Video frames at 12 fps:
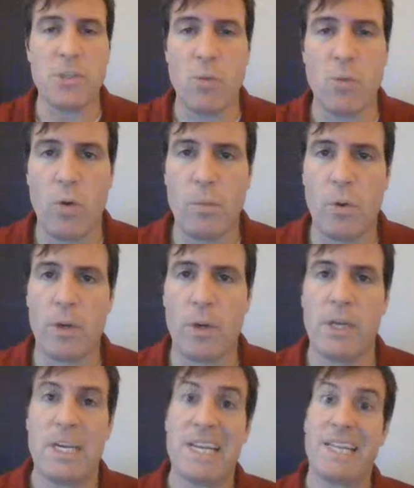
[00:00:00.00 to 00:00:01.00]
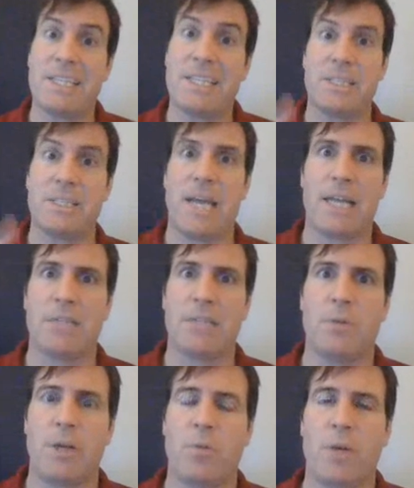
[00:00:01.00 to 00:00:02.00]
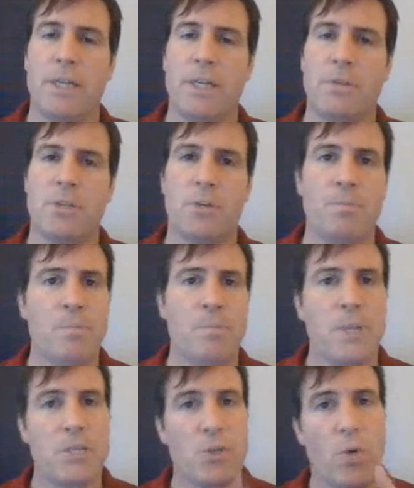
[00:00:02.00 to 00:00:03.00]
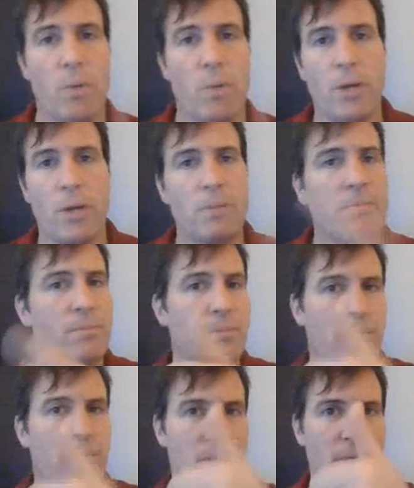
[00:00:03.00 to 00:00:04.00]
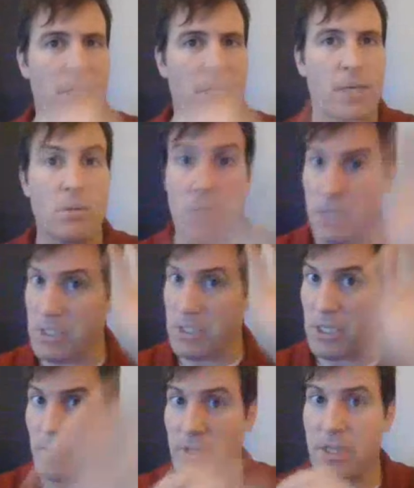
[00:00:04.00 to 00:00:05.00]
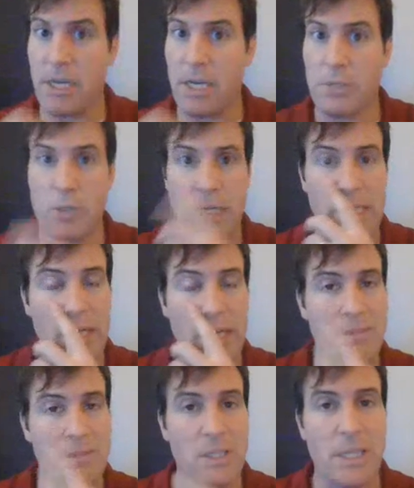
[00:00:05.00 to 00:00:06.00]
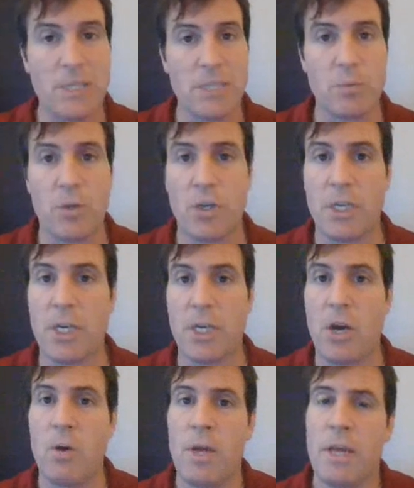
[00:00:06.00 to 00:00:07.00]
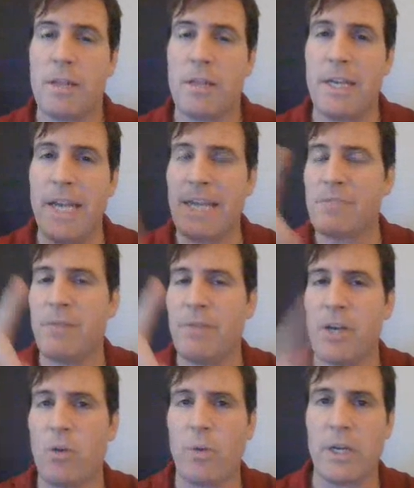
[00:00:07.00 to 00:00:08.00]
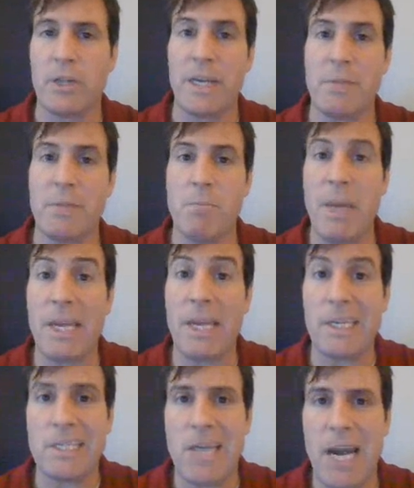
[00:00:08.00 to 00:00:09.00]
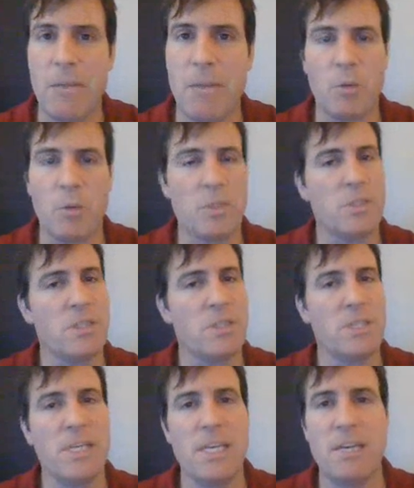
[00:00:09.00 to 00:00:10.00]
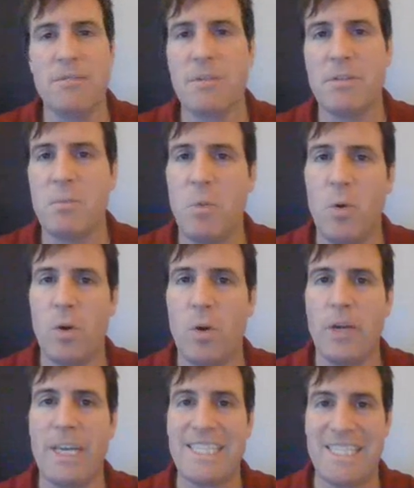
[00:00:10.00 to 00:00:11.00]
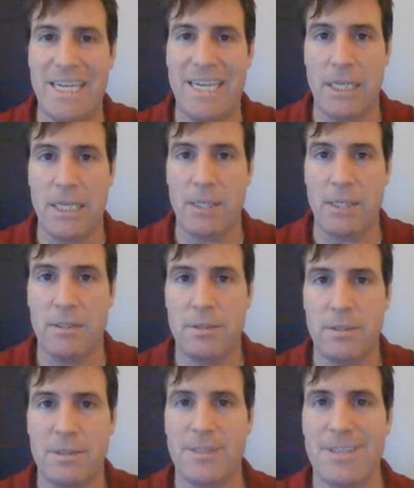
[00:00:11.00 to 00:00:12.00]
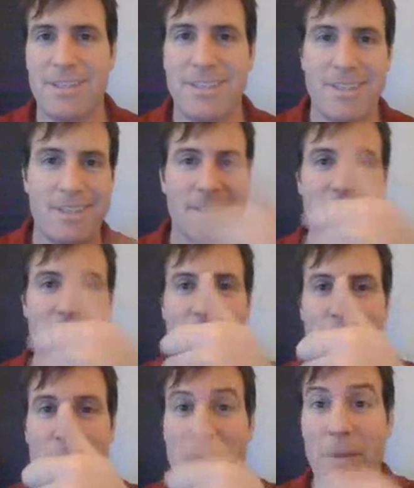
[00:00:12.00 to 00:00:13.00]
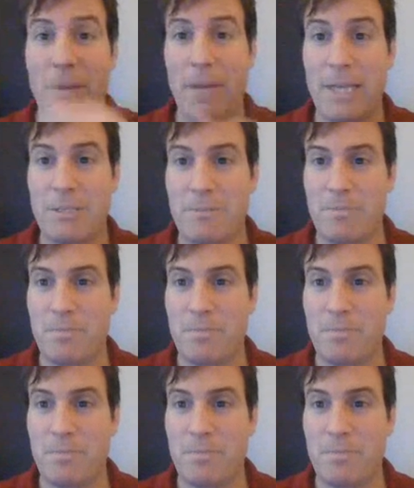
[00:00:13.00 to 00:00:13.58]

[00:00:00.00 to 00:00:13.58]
scoreboard, and that's exactly what I wanted. So scoreboard, consider it done. Check that off the list. We're good to go. The next video, we're going to look at making a timer, which is even more exciting. Good job, guys.